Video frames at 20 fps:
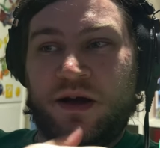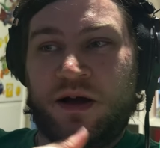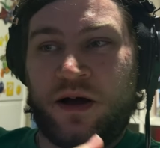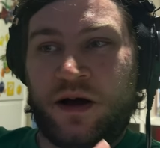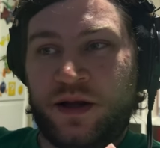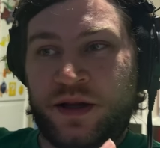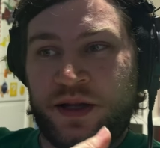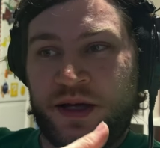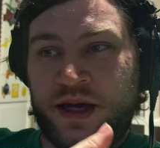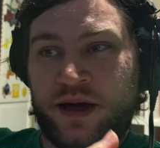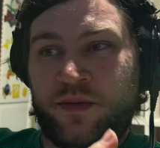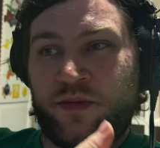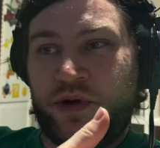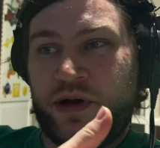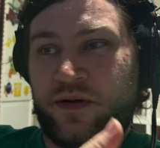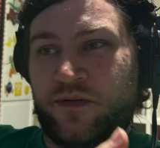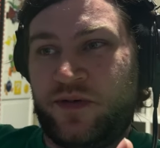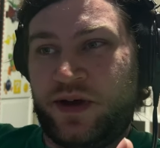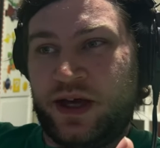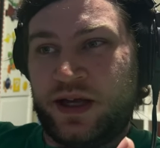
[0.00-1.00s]
on the Game Boy
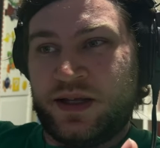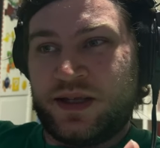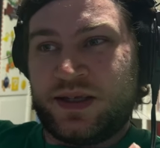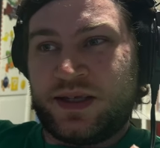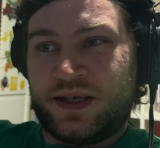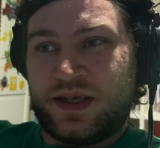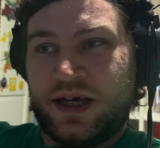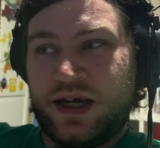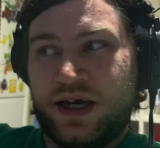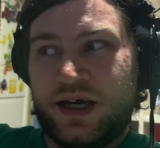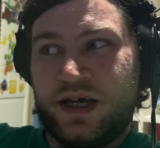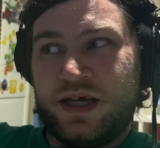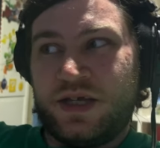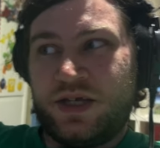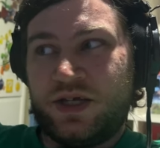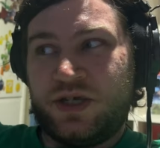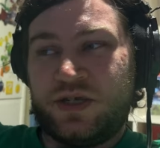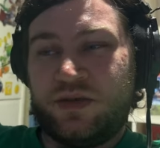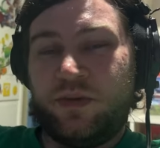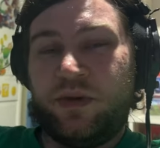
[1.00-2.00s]
Advance,
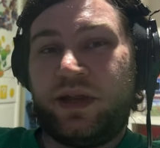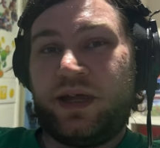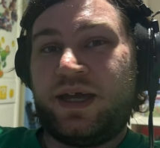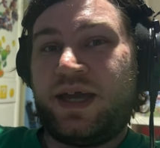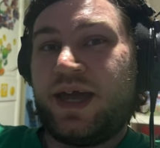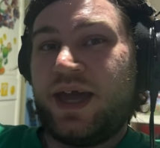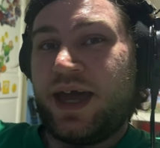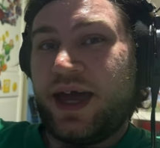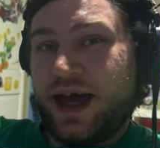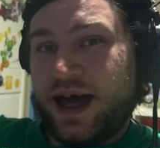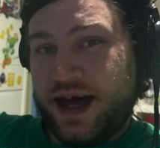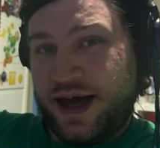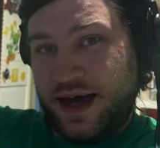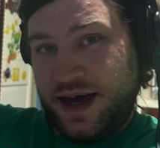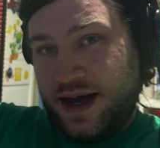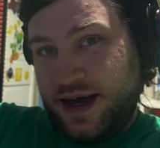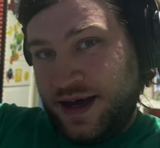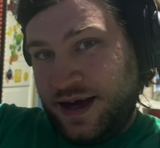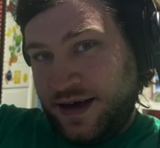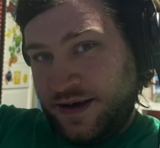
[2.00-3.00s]
just to be like,
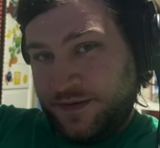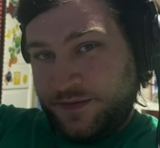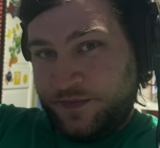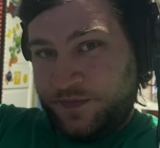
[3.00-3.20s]
hey,